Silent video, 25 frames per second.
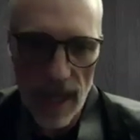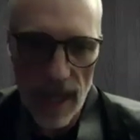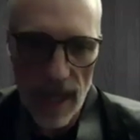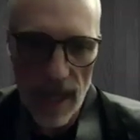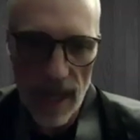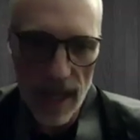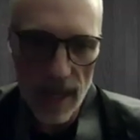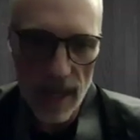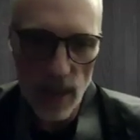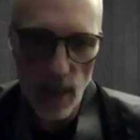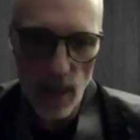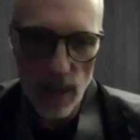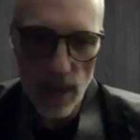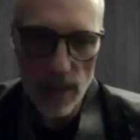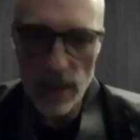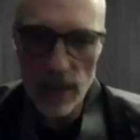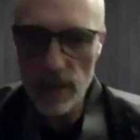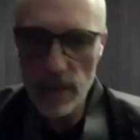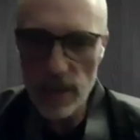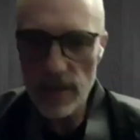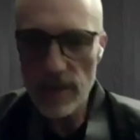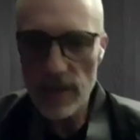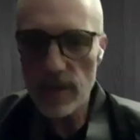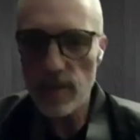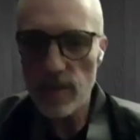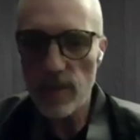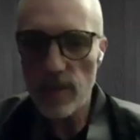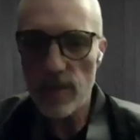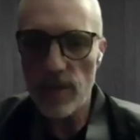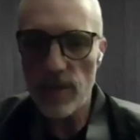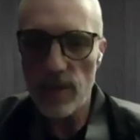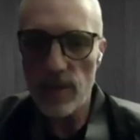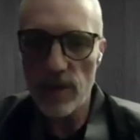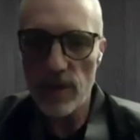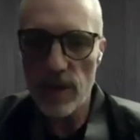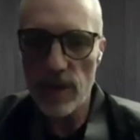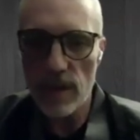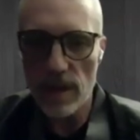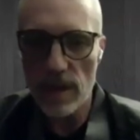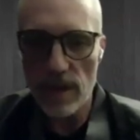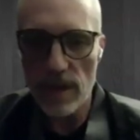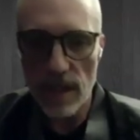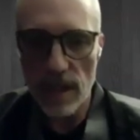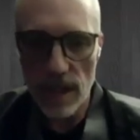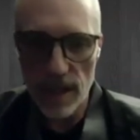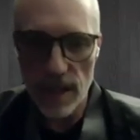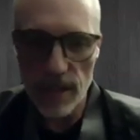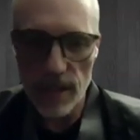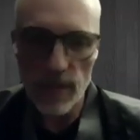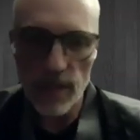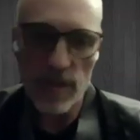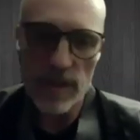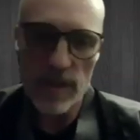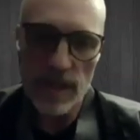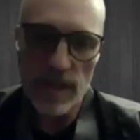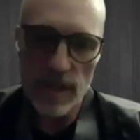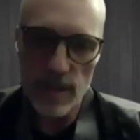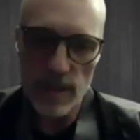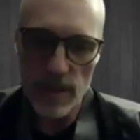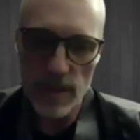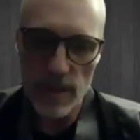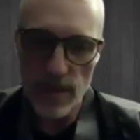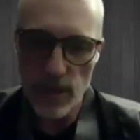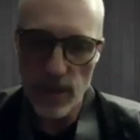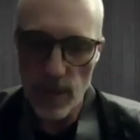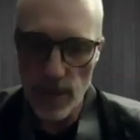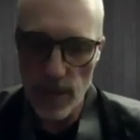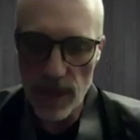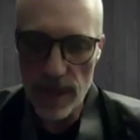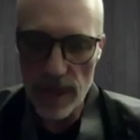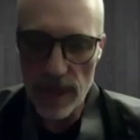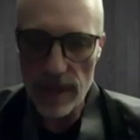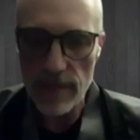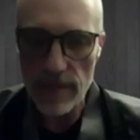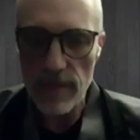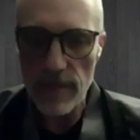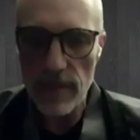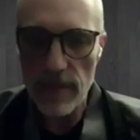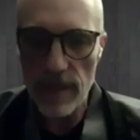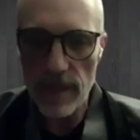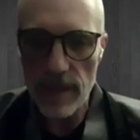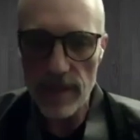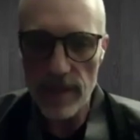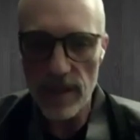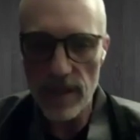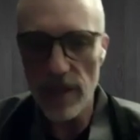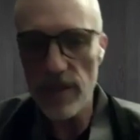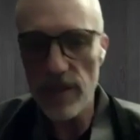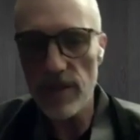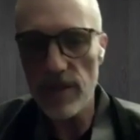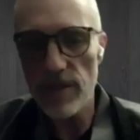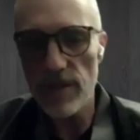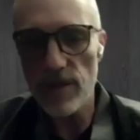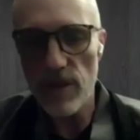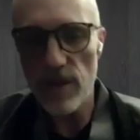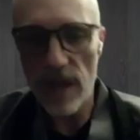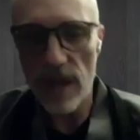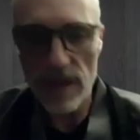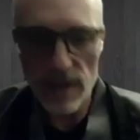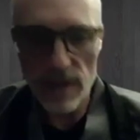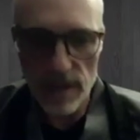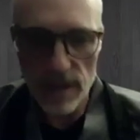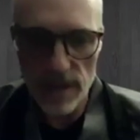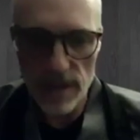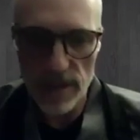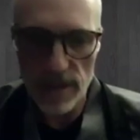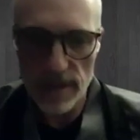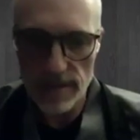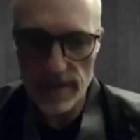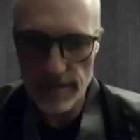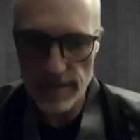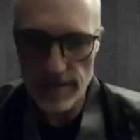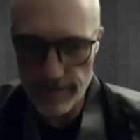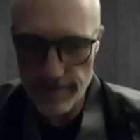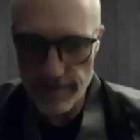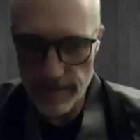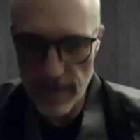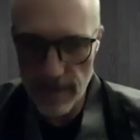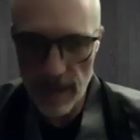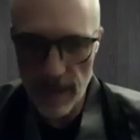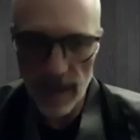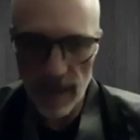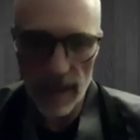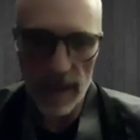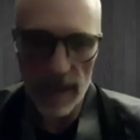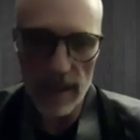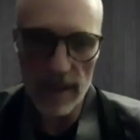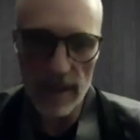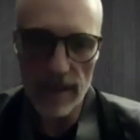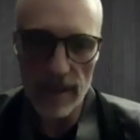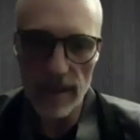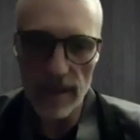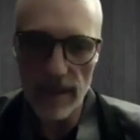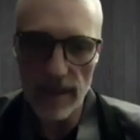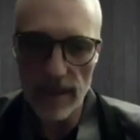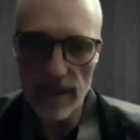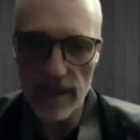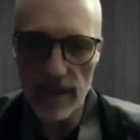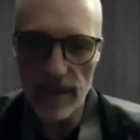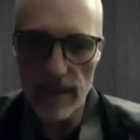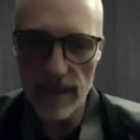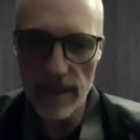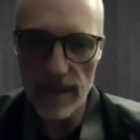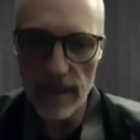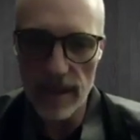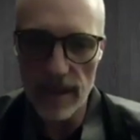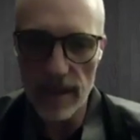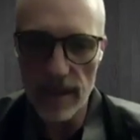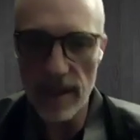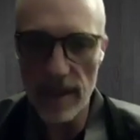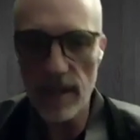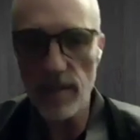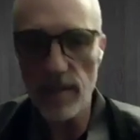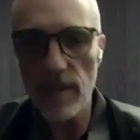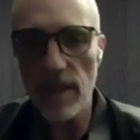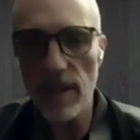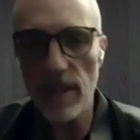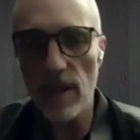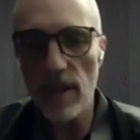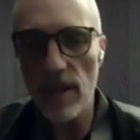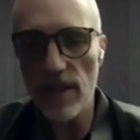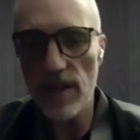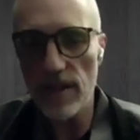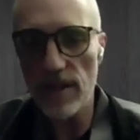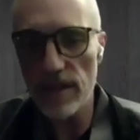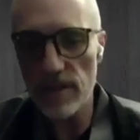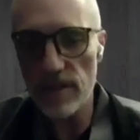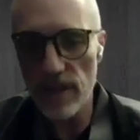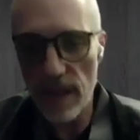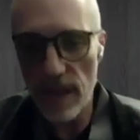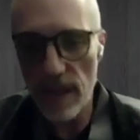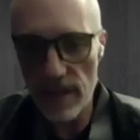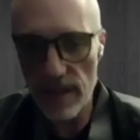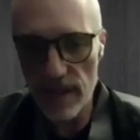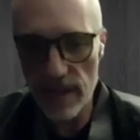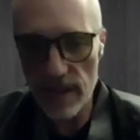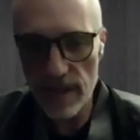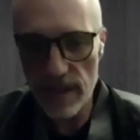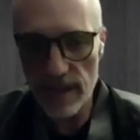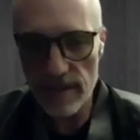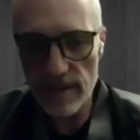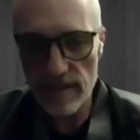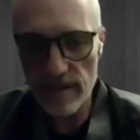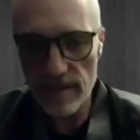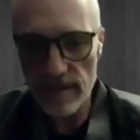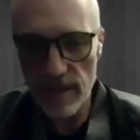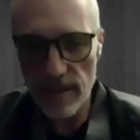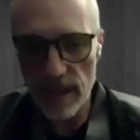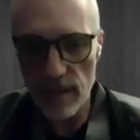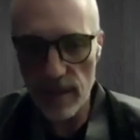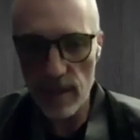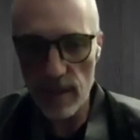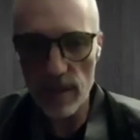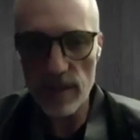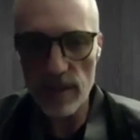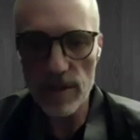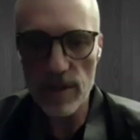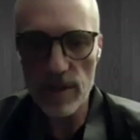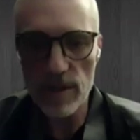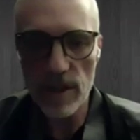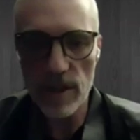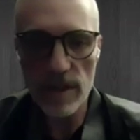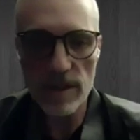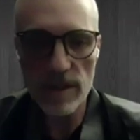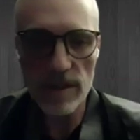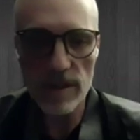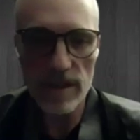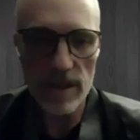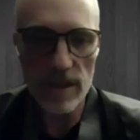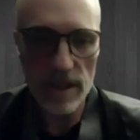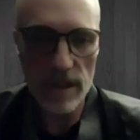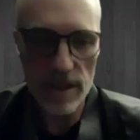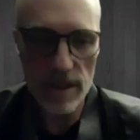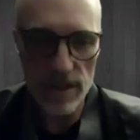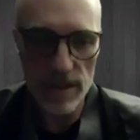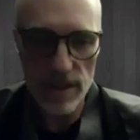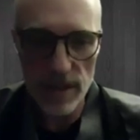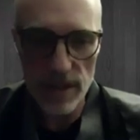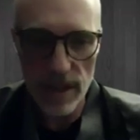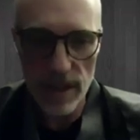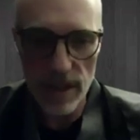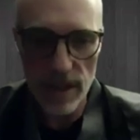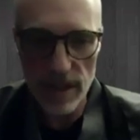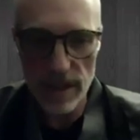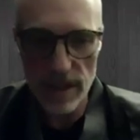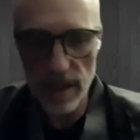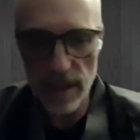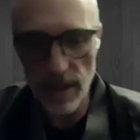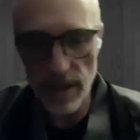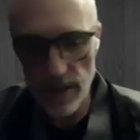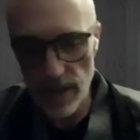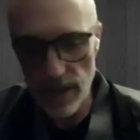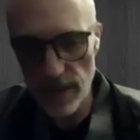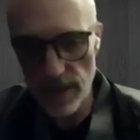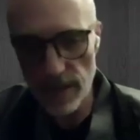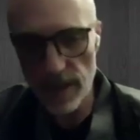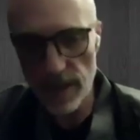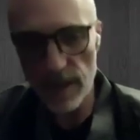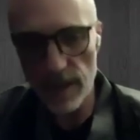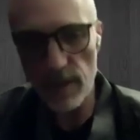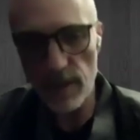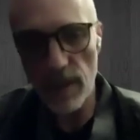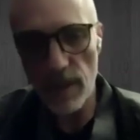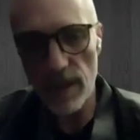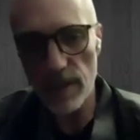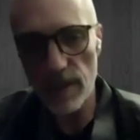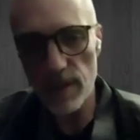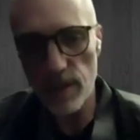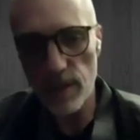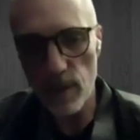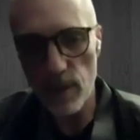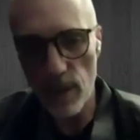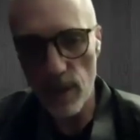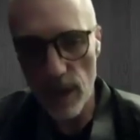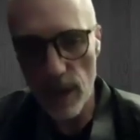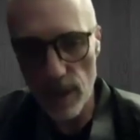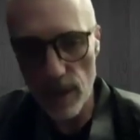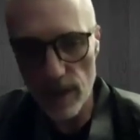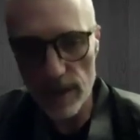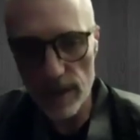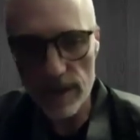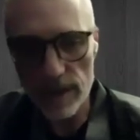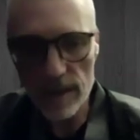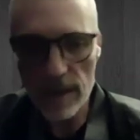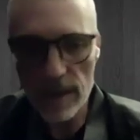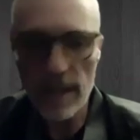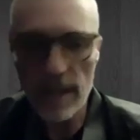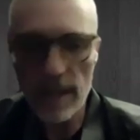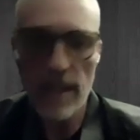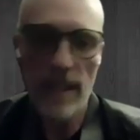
And what used to provoke a lot of resentment for me is other drivers. They cut me off in traffic. They merge onto the interstate at 15 miles per hour.